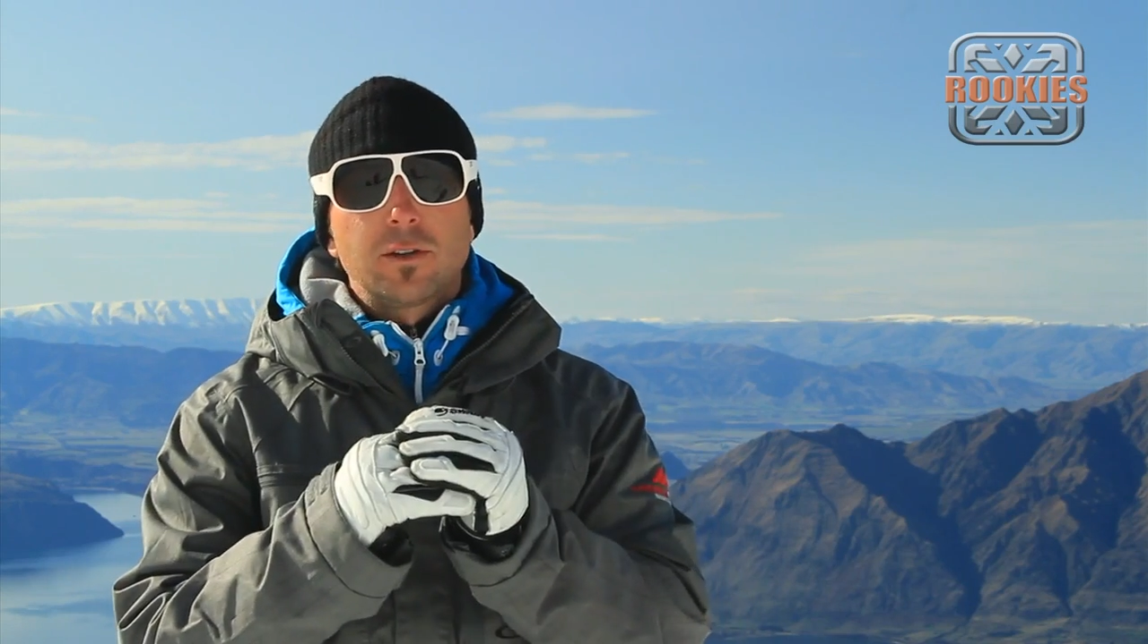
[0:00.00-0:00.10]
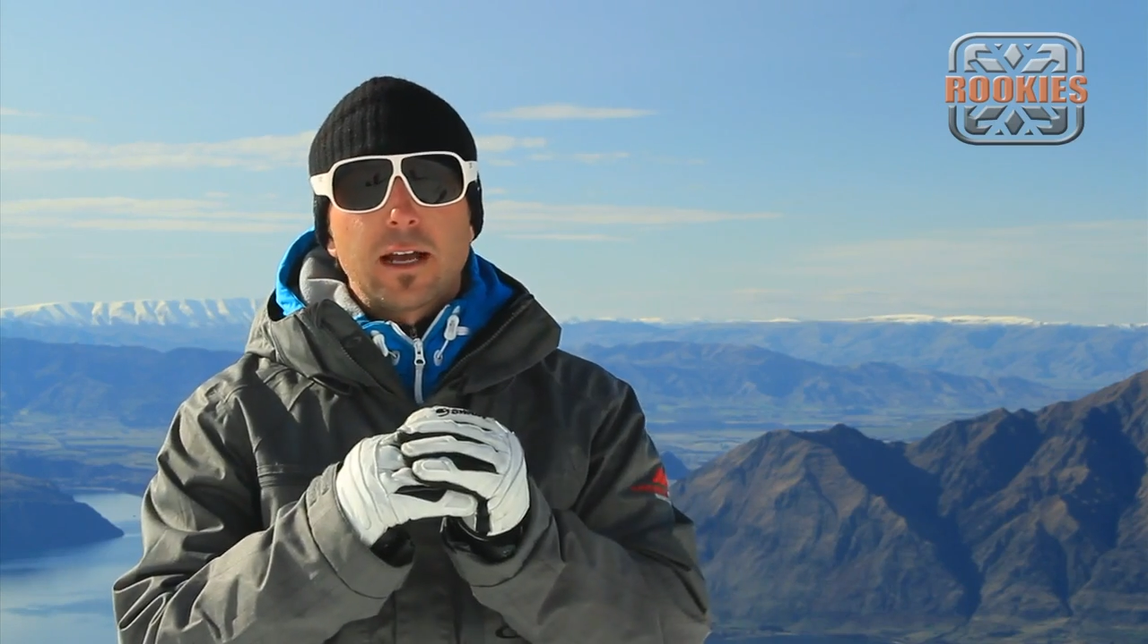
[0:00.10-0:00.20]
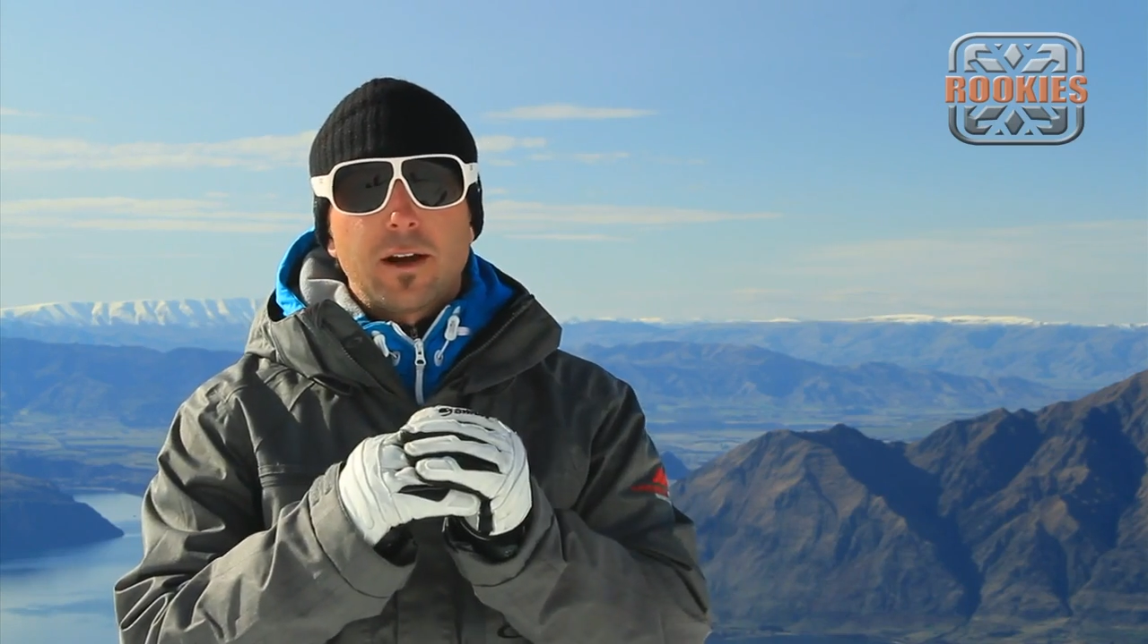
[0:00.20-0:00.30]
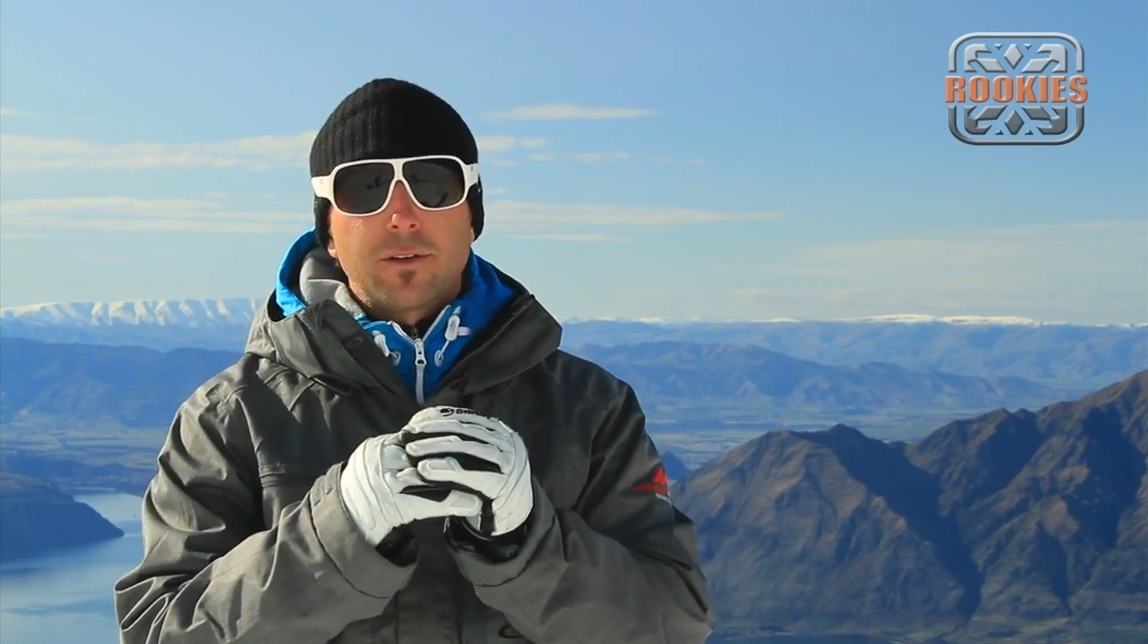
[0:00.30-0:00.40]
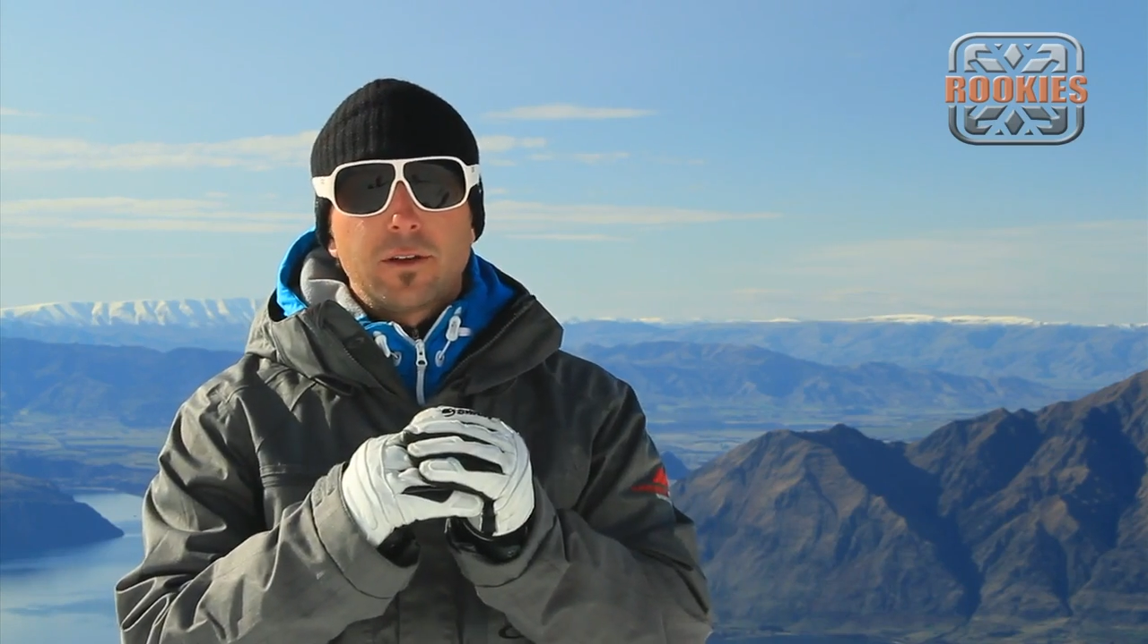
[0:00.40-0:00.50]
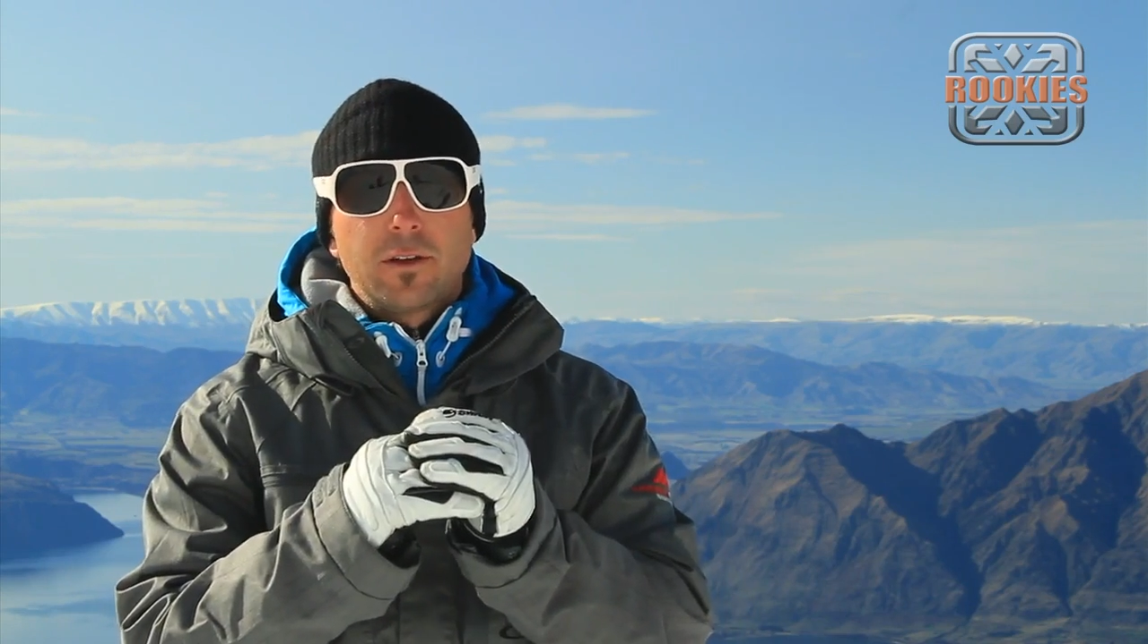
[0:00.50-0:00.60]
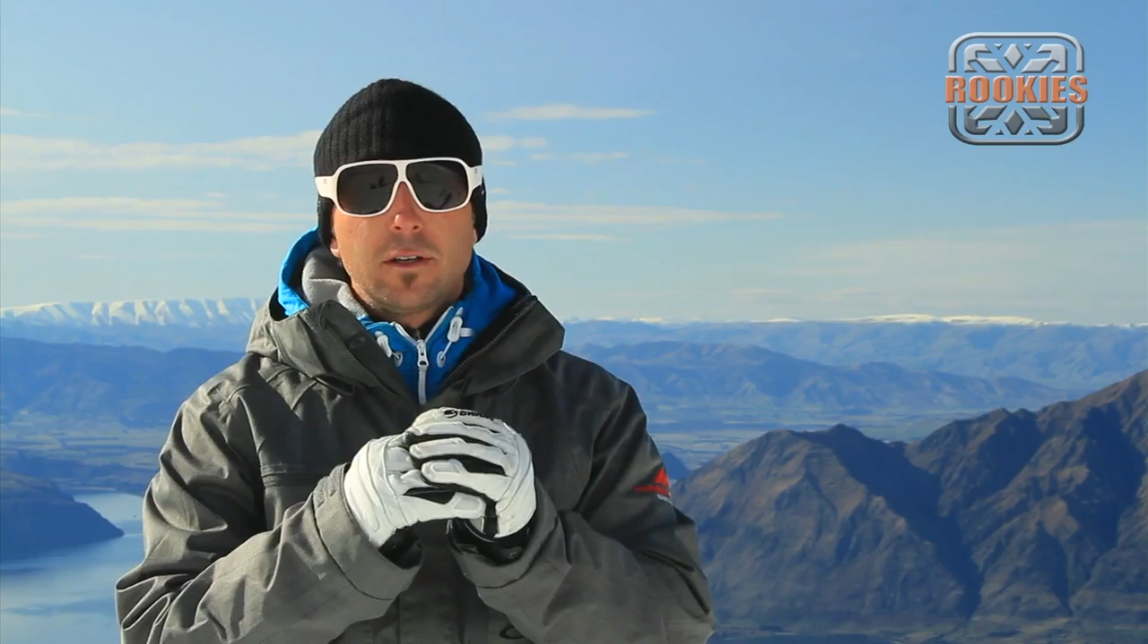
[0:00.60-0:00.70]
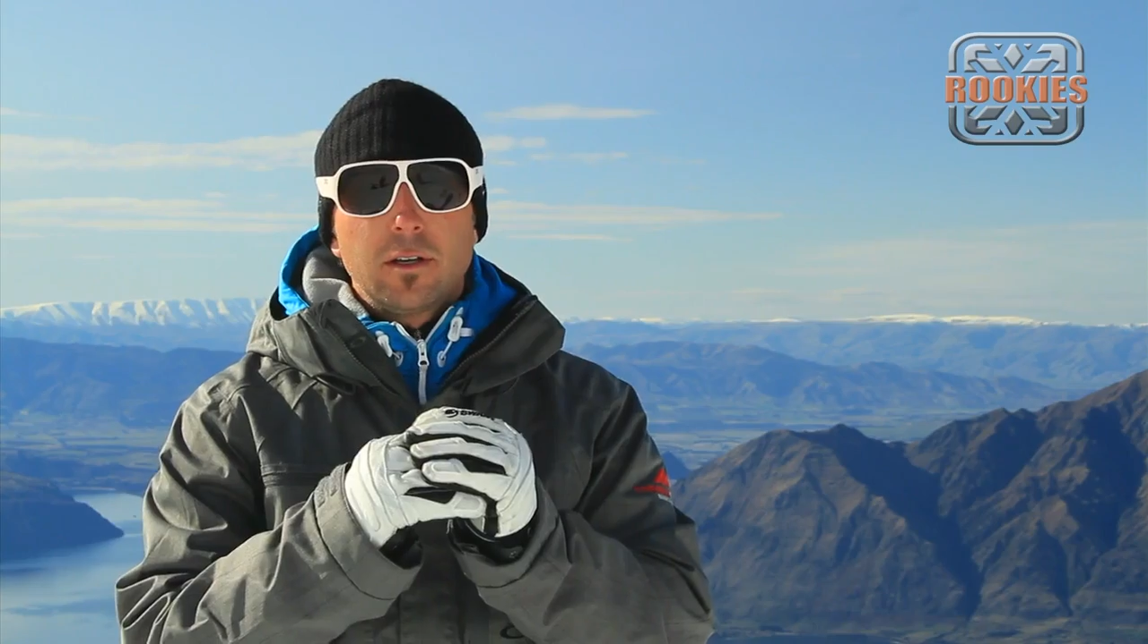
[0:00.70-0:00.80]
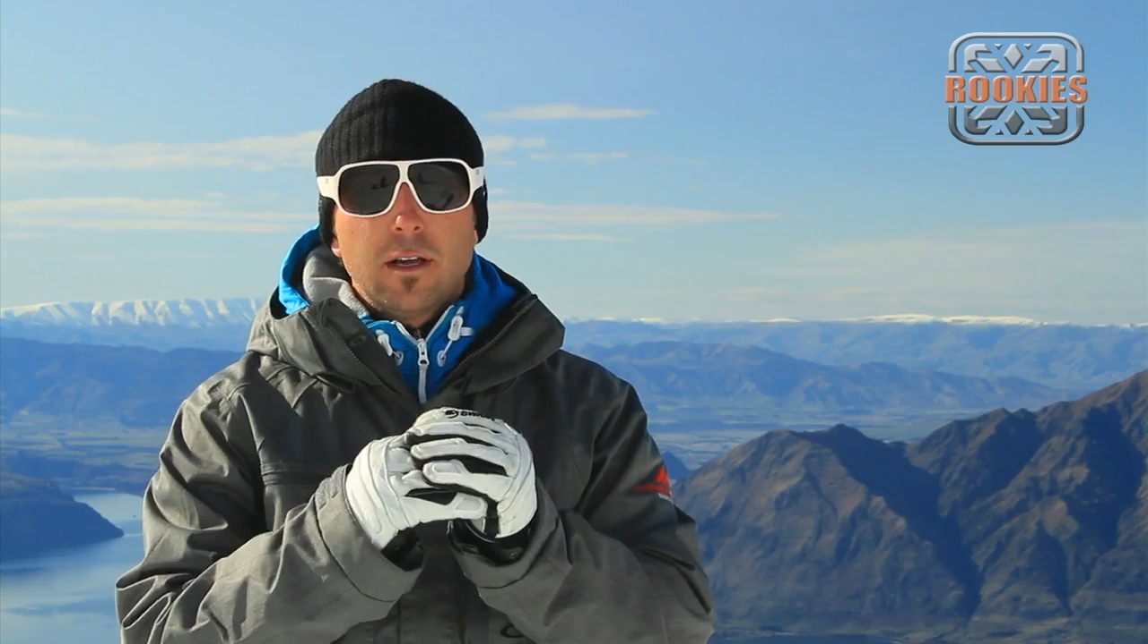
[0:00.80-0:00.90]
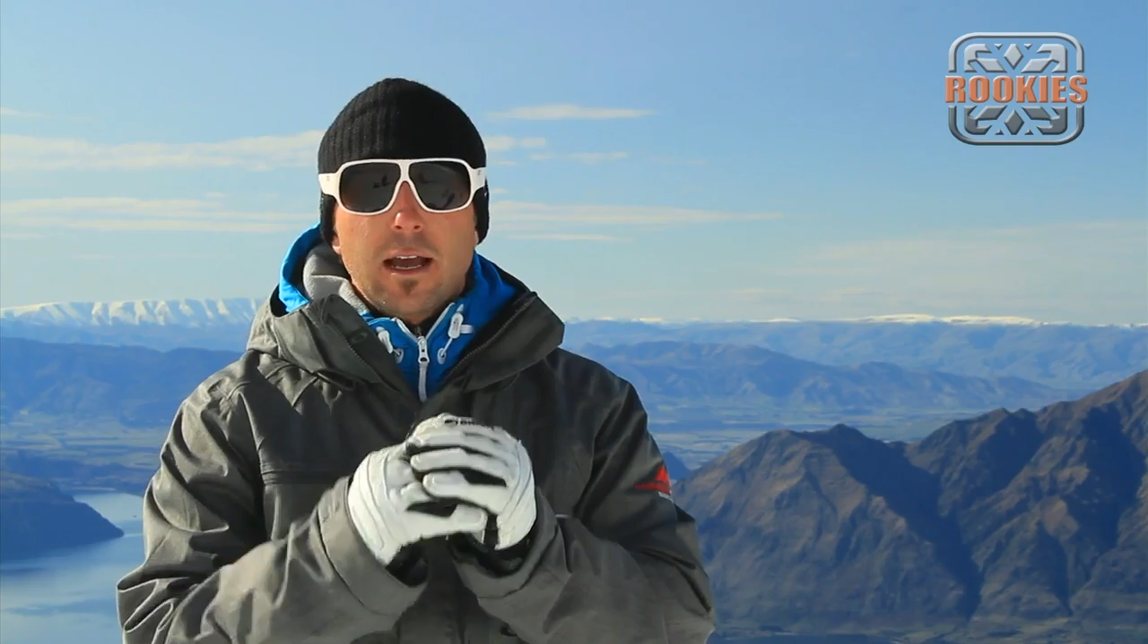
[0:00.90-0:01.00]
down.
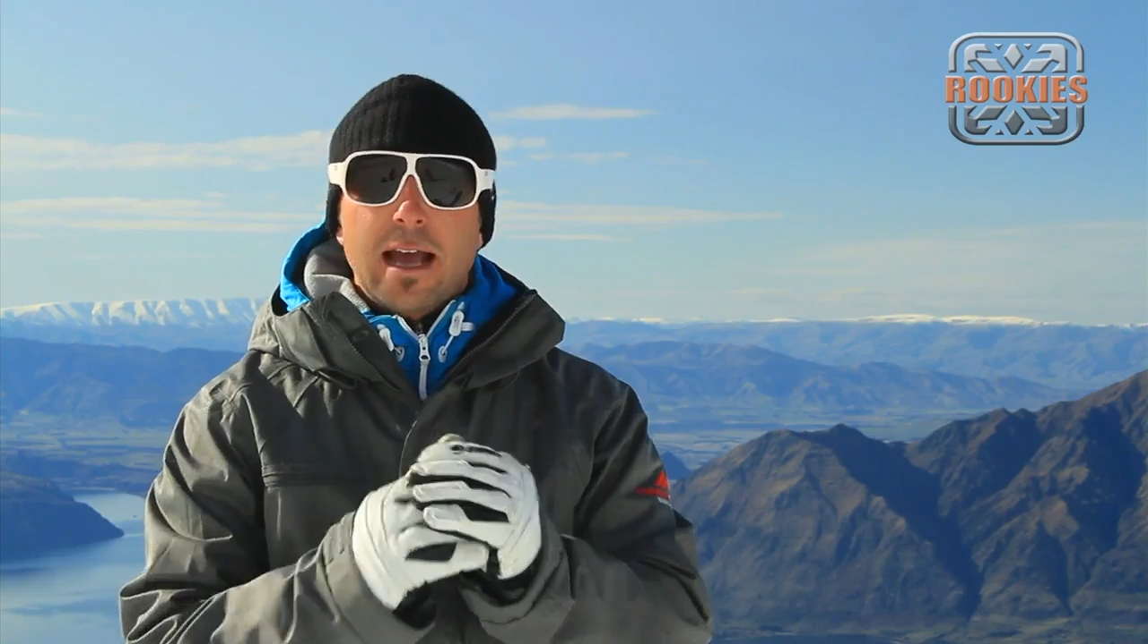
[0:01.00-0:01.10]
As